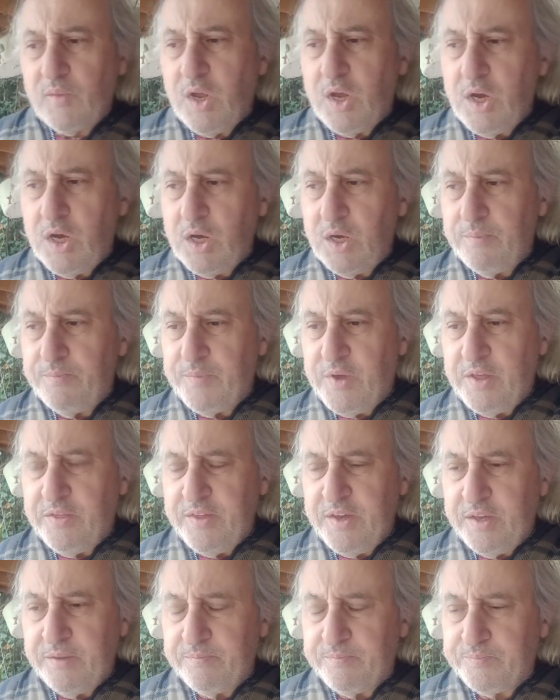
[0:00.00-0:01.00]
I
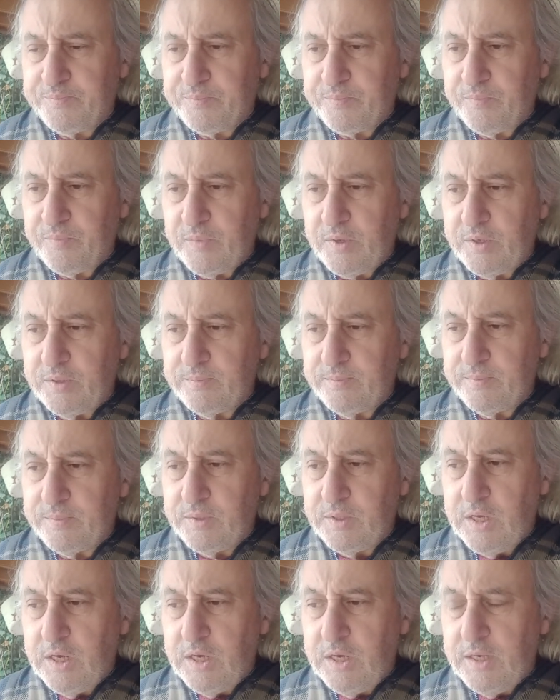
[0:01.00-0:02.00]
think
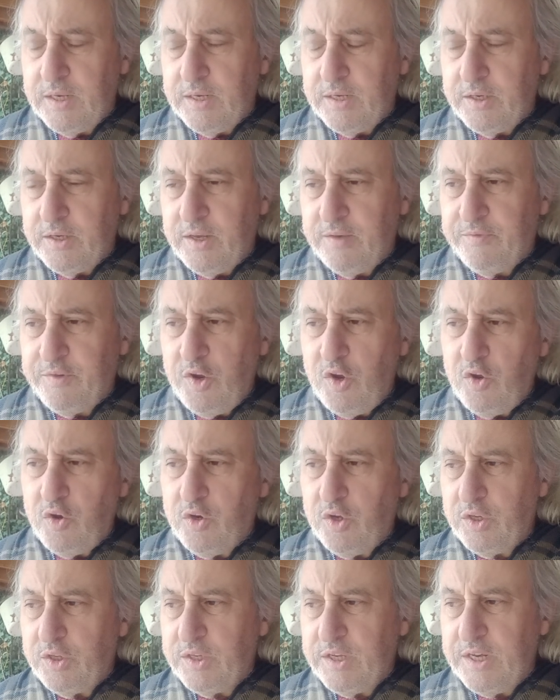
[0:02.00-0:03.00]
if you look
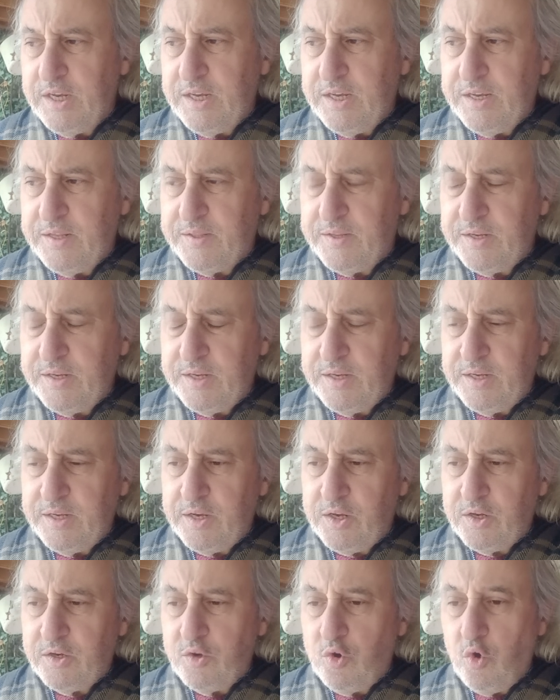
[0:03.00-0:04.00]
at
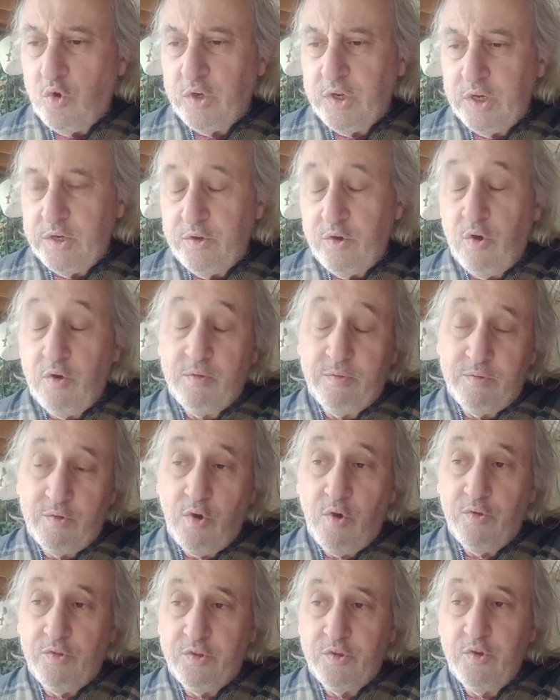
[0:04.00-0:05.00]
the Nordic,
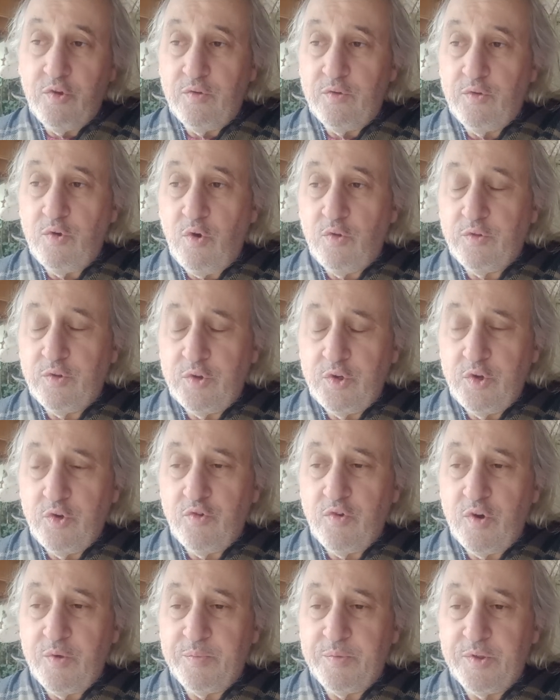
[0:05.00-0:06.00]
Northern
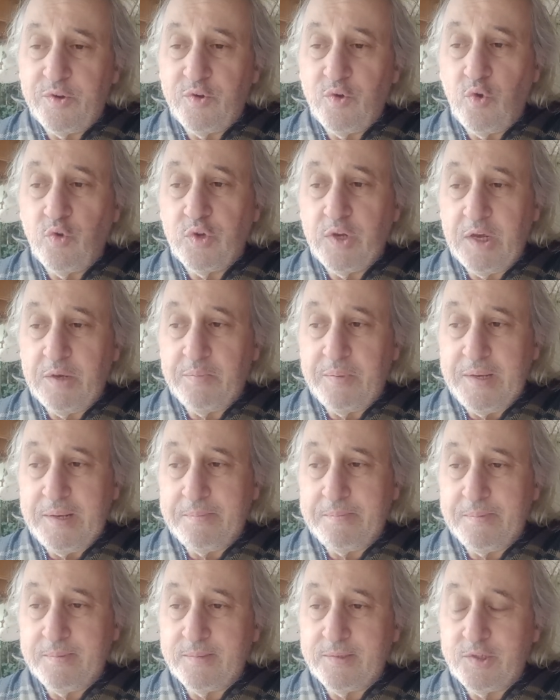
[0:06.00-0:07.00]
Europe, the Nordic
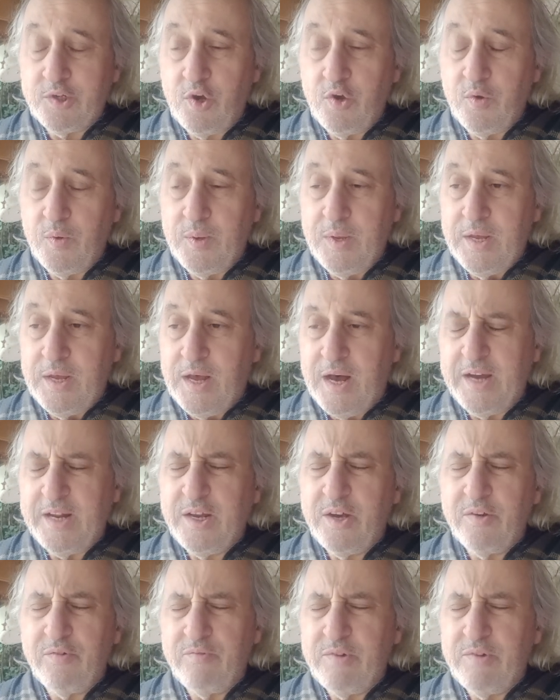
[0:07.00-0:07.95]
people, so I don't